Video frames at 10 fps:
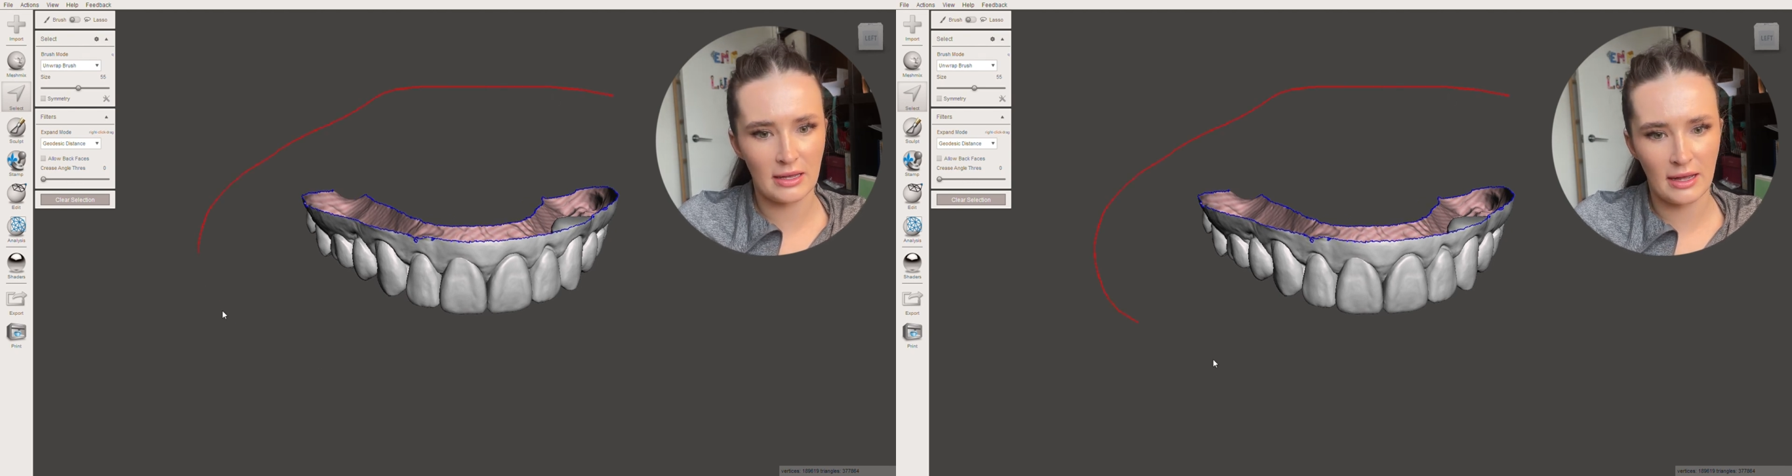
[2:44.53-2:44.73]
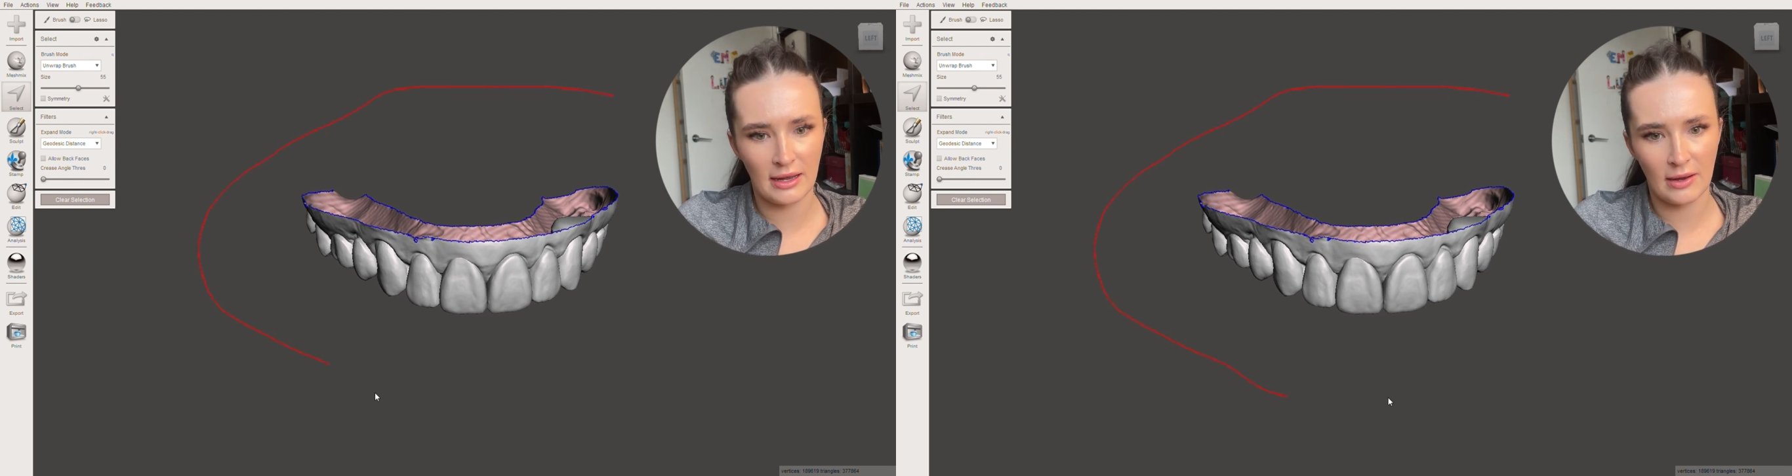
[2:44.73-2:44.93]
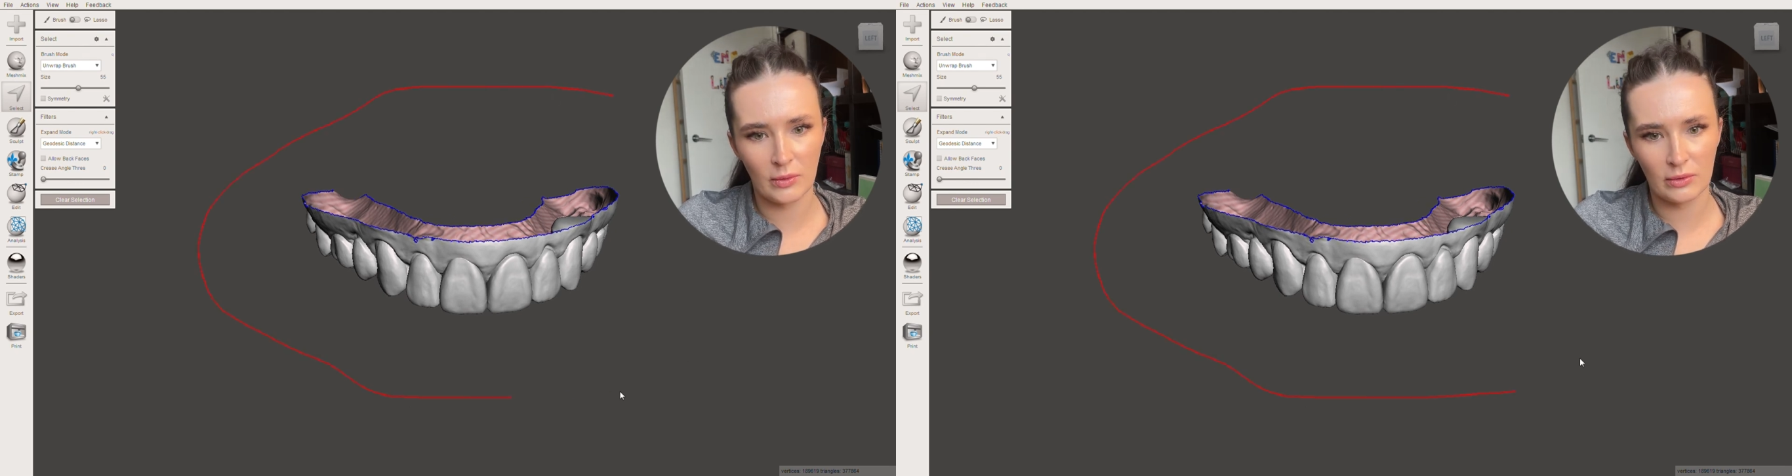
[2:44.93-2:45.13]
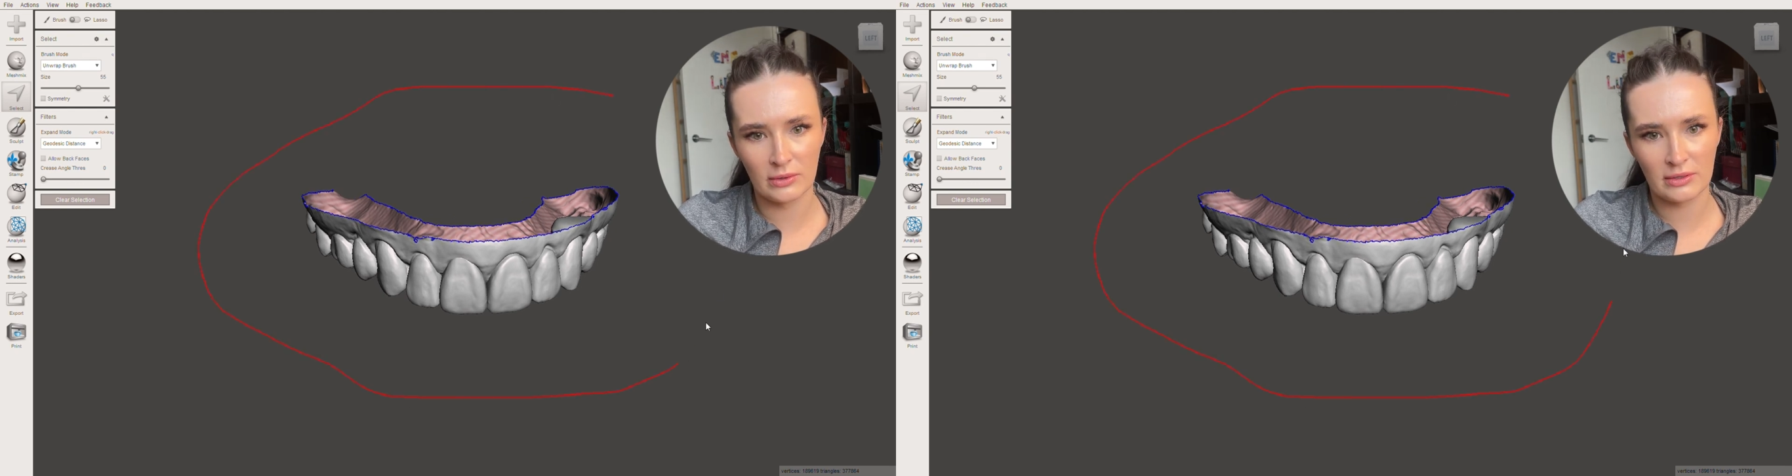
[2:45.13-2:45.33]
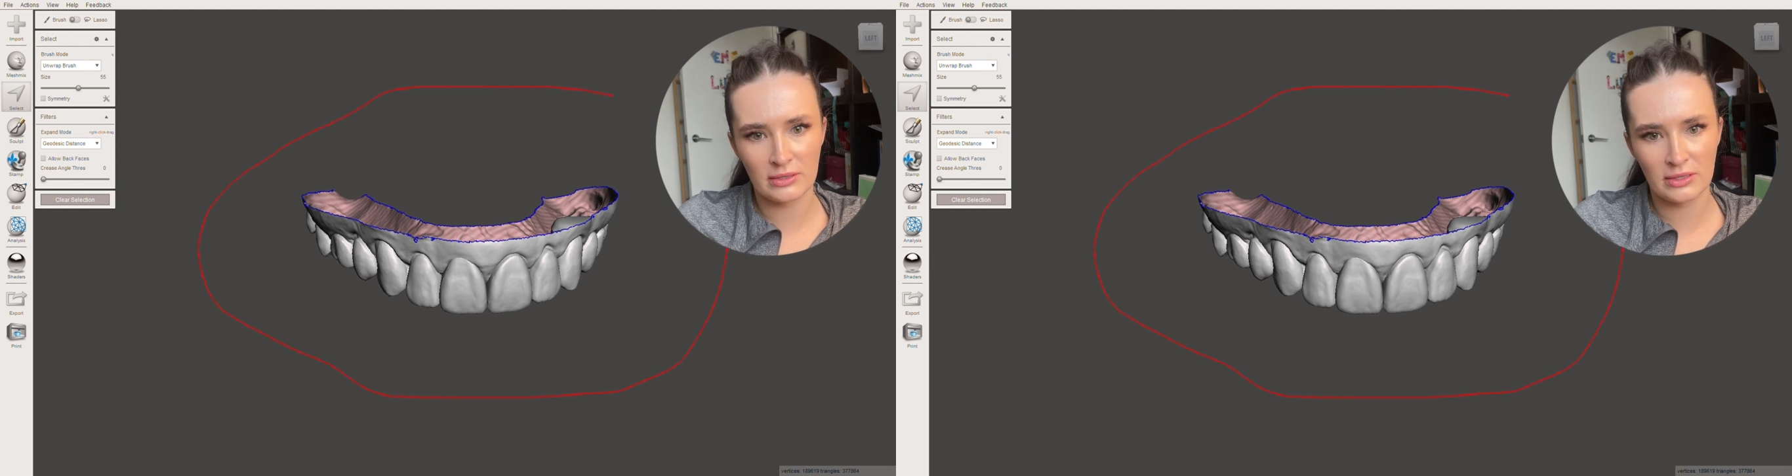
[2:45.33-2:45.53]
I
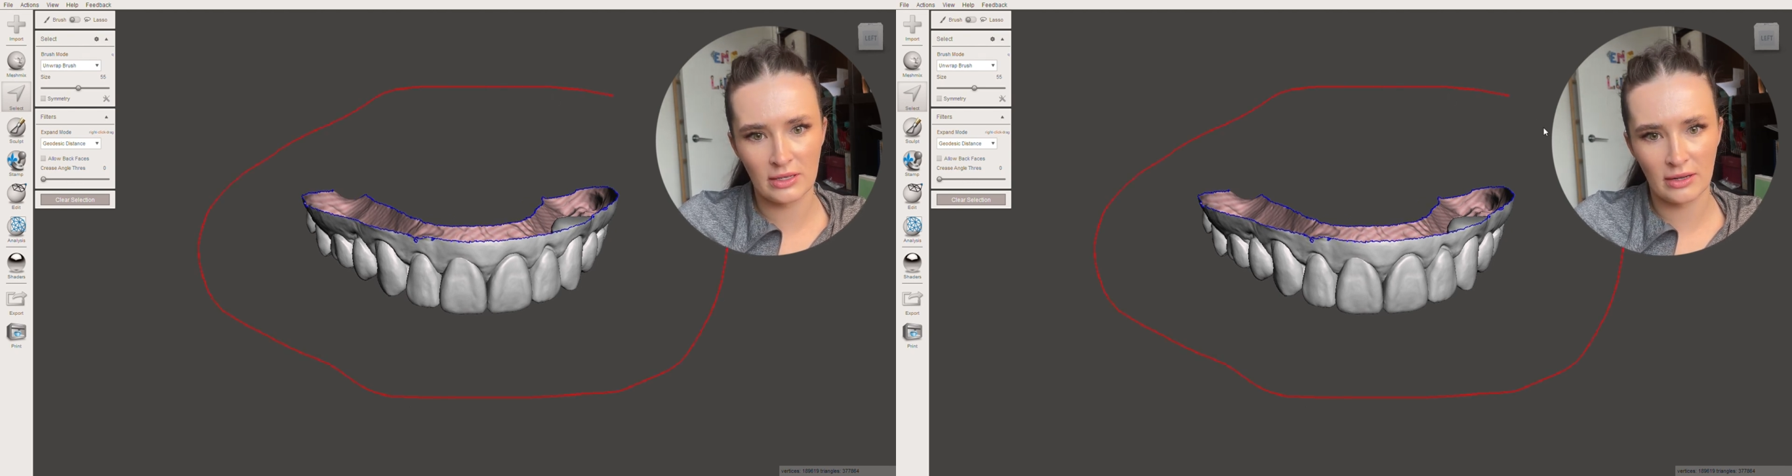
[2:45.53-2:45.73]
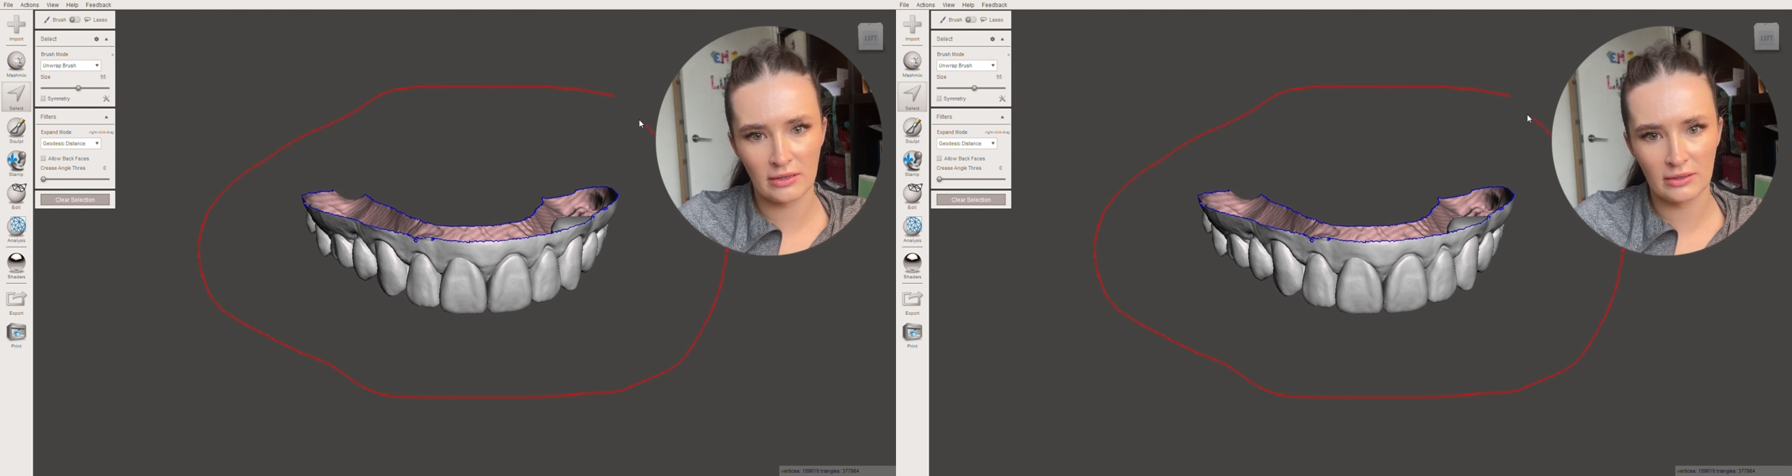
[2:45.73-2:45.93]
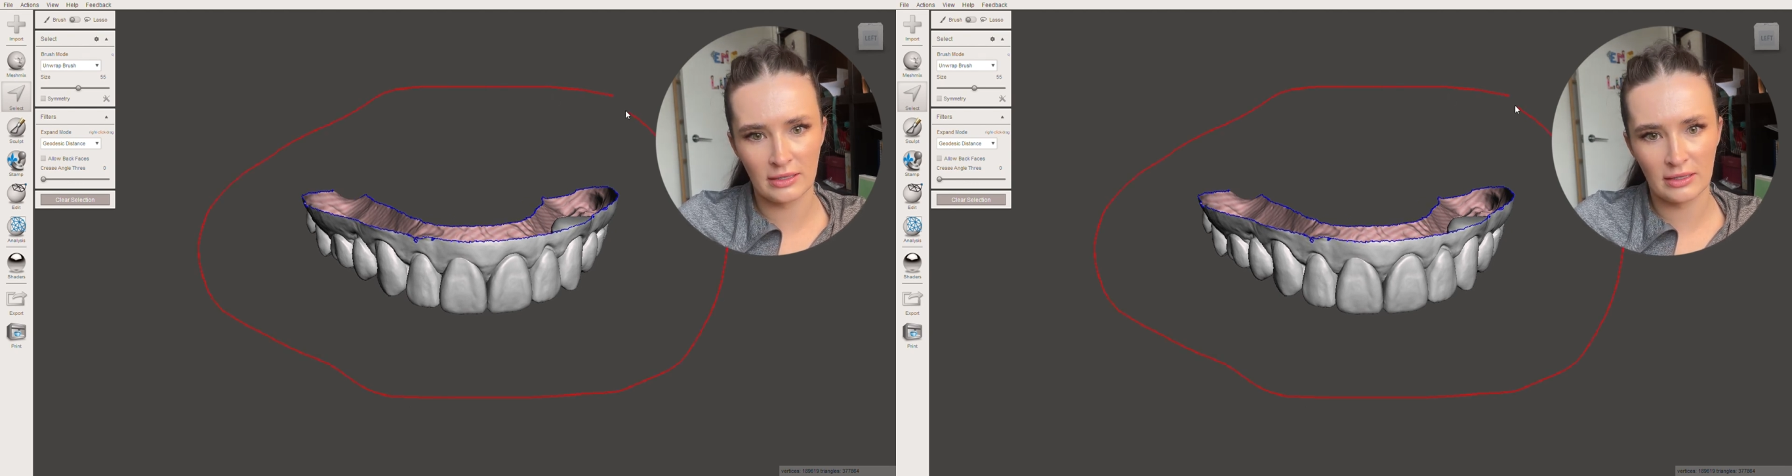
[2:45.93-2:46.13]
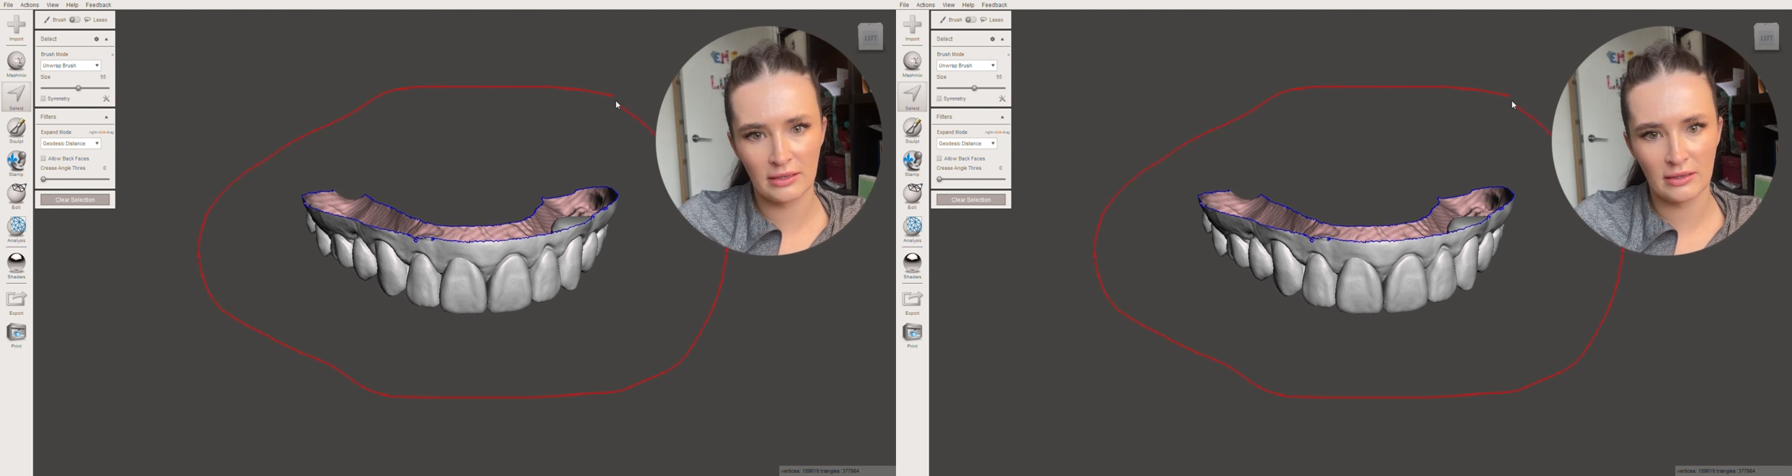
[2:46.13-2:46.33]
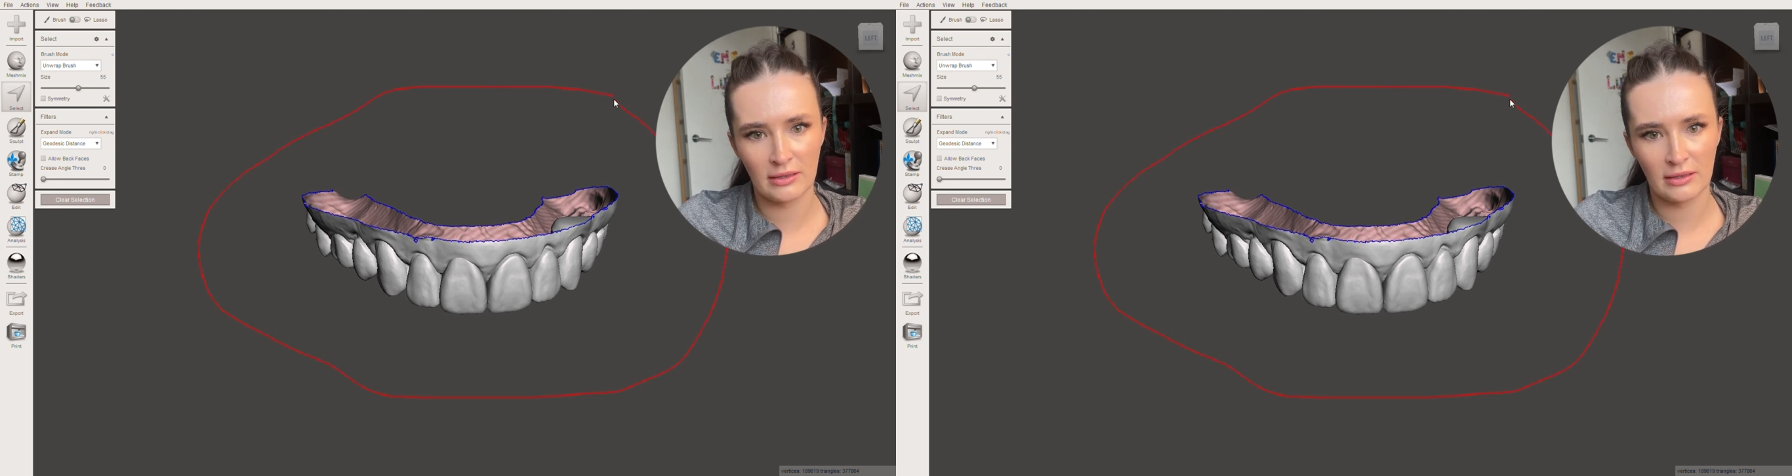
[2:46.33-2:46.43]
will circle it